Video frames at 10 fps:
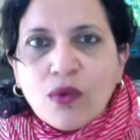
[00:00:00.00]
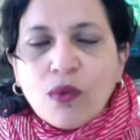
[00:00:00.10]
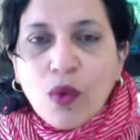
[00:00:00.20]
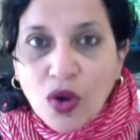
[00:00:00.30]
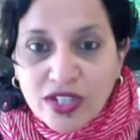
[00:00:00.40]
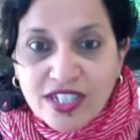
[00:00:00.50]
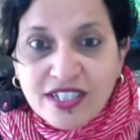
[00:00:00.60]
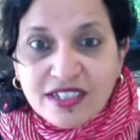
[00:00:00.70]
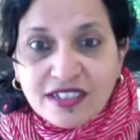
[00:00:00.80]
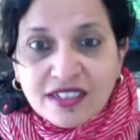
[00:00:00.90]
What,
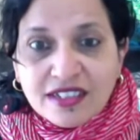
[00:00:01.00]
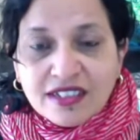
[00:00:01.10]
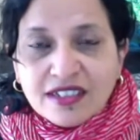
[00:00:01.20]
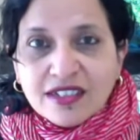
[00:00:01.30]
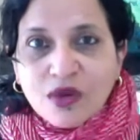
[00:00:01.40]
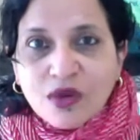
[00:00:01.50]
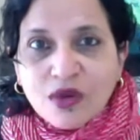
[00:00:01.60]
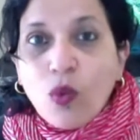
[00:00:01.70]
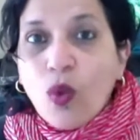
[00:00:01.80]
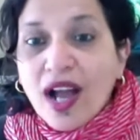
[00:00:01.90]

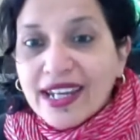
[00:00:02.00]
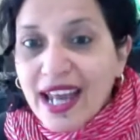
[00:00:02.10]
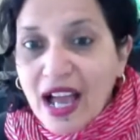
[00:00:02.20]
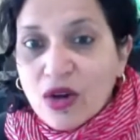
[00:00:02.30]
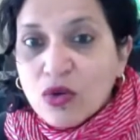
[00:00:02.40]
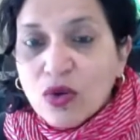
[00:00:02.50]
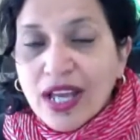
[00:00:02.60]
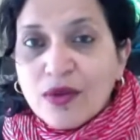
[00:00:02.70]
why now,